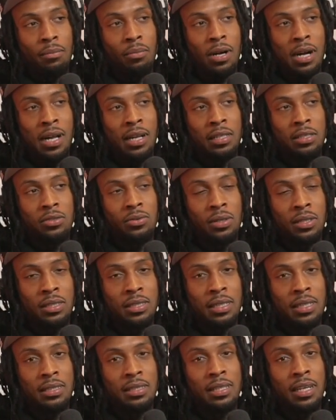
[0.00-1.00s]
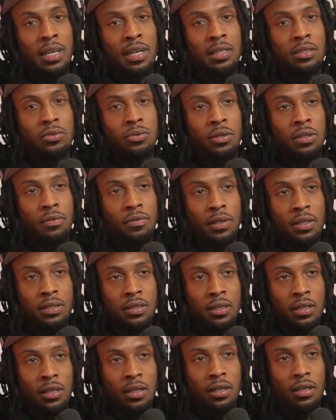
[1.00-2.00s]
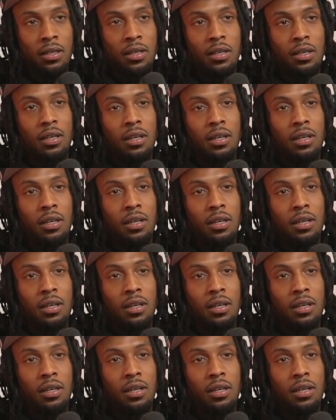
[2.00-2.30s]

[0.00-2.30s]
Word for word: probably mm-hmm. 2016, 2015.